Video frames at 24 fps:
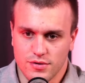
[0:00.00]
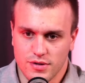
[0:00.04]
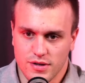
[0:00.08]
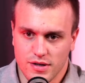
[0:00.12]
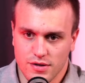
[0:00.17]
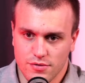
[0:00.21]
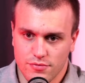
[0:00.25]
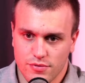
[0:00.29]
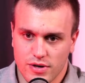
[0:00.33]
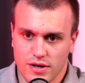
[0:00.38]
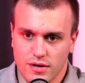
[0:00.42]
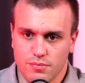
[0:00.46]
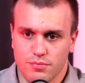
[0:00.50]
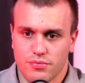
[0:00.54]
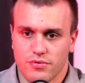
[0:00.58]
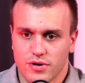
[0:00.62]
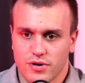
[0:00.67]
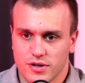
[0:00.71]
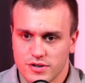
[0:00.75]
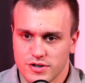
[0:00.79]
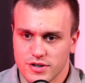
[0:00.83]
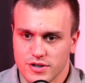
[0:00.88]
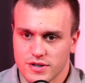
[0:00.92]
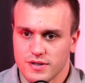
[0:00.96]
real
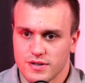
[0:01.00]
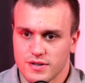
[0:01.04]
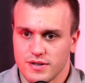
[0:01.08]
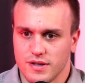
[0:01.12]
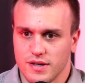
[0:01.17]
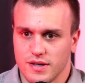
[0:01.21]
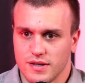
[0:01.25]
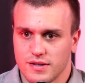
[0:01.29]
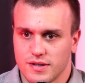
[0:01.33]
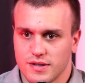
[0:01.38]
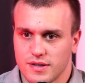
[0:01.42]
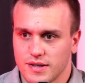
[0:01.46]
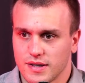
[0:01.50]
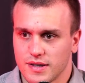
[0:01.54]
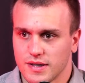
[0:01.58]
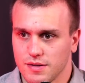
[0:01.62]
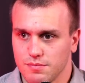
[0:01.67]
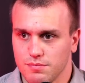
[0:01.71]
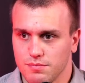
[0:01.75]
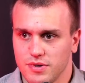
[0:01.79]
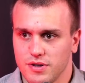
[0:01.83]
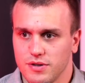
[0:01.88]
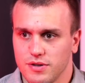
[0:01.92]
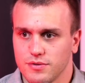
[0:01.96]
project that
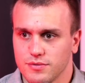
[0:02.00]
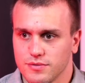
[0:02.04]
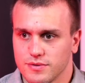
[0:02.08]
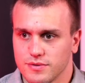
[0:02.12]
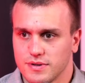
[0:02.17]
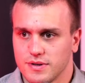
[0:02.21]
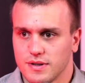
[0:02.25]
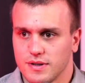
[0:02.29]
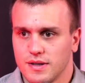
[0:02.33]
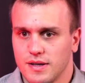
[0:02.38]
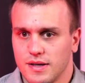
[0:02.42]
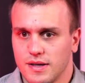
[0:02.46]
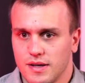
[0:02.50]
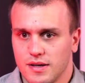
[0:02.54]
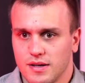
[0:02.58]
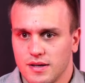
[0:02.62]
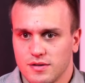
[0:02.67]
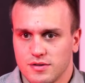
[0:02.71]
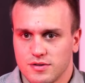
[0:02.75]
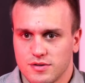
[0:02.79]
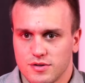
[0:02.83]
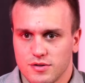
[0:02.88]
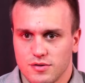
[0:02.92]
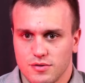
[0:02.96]
can be used.
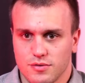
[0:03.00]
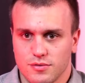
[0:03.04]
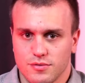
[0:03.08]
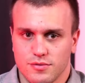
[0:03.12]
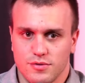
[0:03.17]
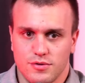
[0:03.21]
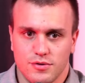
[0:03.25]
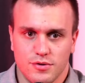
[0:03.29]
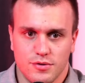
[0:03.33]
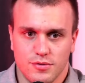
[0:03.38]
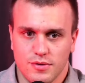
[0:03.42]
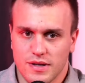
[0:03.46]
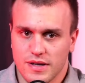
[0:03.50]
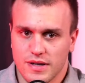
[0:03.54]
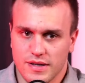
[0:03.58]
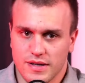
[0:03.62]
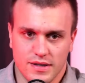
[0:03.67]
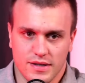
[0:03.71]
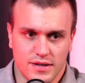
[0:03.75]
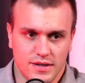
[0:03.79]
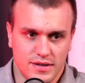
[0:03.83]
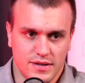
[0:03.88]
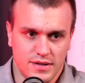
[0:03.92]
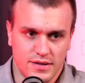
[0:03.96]
So no
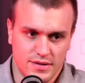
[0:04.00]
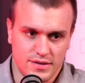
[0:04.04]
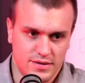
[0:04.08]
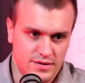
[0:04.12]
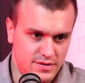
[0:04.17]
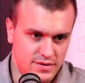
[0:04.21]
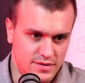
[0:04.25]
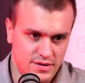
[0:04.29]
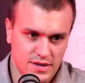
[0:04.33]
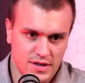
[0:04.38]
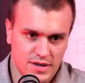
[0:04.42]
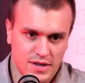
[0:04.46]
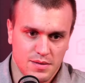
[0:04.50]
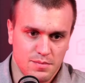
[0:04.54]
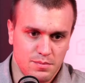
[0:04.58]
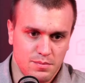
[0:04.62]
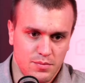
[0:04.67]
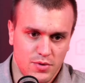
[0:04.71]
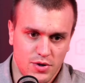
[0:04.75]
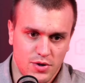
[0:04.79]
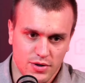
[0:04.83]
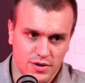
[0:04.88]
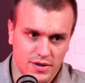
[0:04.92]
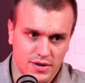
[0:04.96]
like
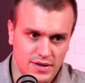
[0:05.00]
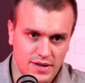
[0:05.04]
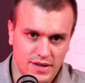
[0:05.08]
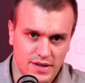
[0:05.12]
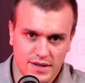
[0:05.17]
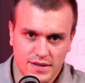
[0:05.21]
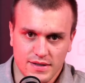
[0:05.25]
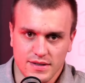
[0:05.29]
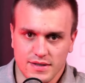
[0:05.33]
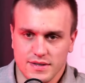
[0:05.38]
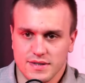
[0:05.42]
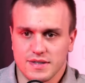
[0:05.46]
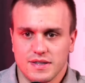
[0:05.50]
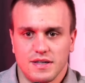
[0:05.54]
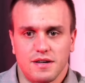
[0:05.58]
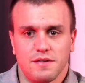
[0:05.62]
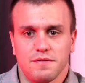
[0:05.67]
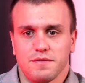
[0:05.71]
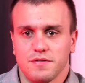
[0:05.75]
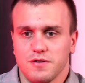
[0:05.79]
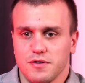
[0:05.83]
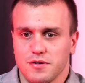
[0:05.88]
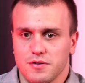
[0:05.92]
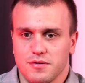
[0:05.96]
mock data
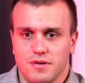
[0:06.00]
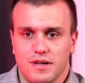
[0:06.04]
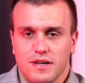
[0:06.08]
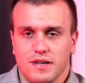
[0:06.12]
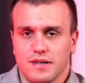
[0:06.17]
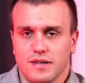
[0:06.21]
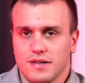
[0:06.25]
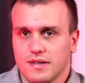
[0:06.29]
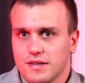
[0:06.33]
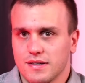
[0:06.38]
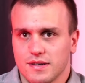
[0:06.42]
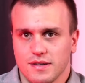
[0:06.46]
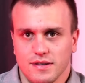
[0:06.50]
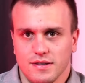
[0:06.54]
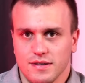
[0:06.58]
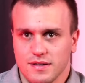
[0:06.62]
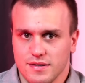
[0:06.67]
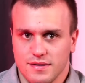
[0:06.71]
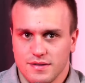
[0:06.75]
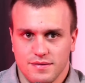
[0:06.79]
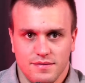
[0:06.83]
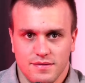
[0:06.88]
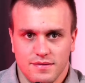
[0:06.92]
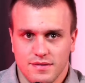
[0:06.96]
stuff, no like
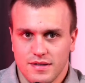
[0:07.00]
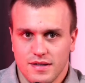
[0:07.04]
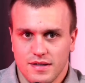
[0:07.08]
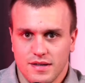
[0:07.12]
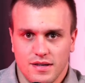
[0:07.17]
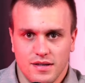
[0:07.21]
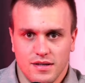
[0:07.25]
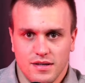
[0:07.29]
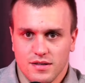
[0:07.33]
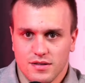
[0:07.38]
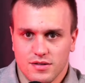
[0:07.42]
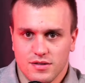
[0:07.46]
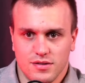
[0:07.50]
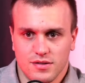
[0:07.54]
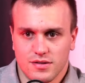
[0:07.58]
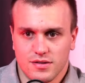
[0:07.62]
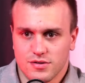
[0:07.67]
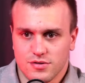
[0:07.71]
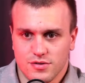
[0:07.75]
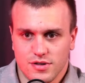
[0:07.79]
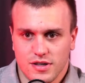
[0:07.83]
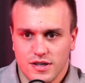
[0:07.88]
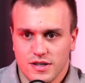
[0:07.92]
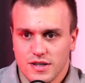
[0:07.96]

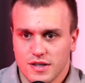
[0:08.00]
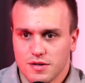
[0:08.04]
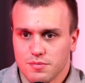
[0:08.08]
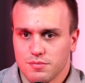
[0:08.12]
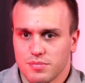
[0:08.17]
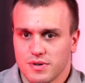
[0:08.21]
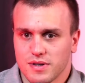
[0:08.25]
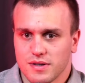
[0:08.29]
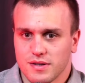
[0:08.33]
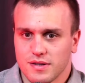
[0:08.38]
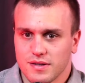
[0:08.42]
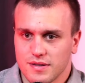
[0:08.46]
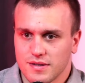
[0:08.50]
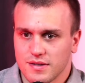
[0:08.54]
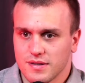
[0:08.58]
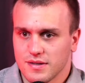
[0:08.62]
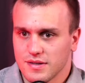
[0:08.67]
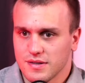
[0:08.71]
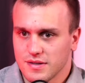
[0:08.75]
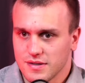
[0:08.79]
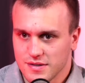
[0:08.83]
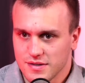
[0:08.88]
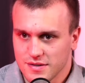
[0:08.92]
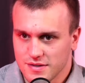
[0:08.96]
training, but
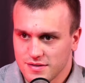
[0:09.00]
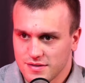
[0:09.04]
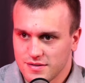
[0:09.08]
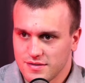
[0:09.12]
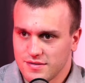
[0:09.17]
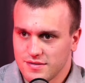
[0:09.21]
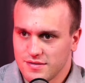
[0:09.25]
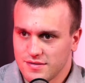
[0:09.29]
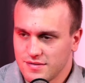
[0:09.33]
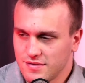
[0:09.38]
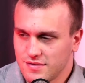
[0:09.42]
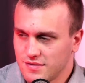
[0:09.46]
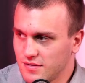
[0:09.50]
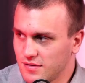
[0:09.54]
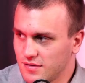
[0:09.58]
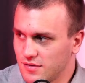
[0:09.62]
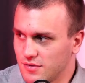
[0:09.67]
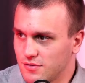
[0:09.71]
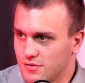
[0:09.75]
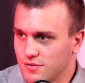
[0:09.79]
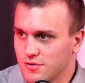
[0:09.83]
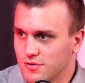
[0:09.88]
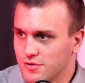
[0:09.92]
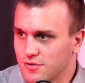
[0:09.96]

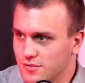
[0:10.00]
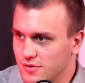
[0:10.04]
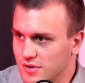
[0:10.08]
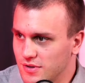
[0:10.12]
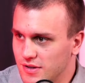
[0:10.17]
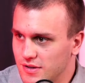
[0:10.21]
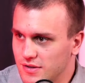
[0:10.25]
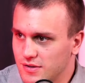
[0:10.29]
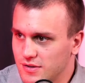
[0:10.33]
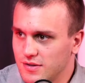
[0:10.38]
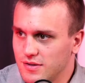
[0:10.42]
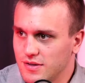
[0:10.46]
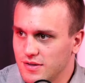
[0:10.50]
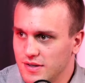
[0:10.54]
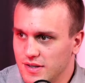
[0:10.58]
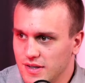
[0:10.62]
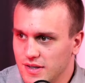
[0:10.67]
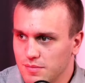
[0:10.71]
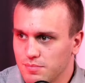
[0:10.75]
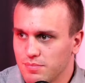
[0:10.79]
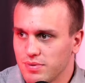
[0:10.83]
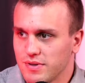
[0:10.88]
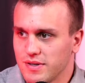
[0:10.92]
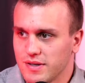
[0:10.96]
go in
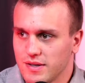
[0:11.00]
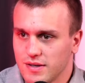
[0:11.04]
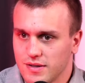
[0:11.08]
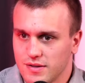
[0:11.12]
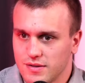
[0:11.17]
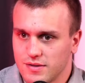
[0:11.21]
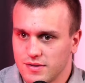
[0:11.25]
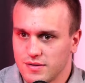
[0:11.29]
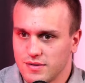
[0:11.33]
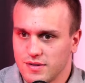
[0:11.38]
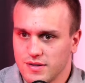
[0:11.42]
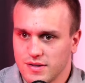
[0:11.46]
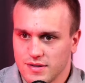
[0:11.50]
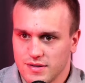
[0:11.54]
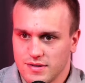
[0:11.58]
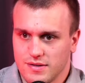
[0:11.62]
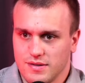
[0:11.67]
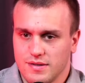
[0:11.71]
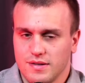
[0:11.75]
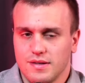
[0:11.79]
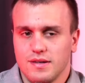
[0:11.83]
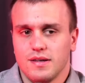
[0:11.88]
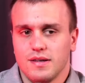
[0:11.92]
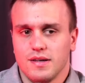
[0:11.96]
deeply into the
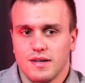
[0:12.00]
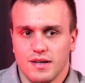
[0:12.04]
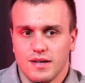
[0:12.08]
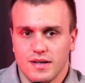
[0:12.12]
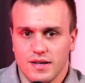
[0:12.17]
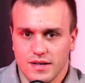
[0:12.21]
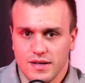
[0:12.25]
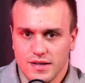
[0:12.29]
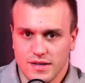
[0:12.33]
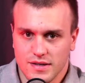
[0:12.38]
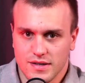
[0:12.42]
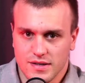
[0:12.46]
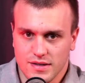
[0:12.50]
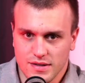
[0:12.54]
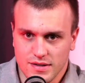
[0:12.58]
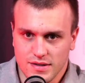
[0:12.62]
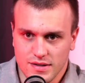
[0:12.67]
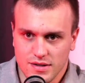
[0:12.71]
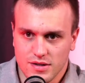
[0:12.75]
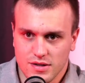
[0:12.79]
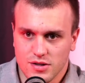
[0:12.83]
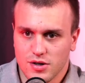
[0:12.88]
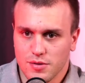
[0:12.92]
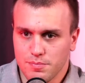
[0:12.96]

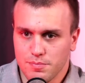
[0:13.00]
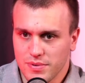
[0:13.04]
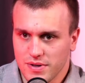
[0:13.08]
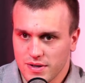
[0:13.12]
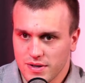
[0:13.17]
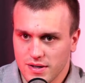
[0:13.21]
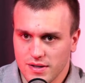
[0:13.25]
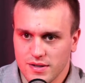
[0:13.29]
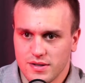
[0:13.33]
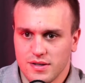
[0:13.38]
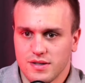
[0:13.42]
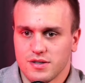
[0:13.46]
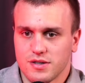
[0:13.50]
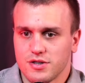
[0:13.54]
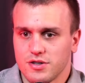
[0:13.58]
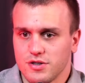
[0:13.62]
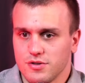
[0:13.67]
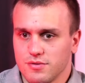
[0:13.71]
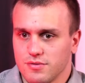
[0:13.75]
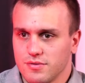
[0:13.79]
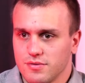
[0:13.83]
topic and the issue.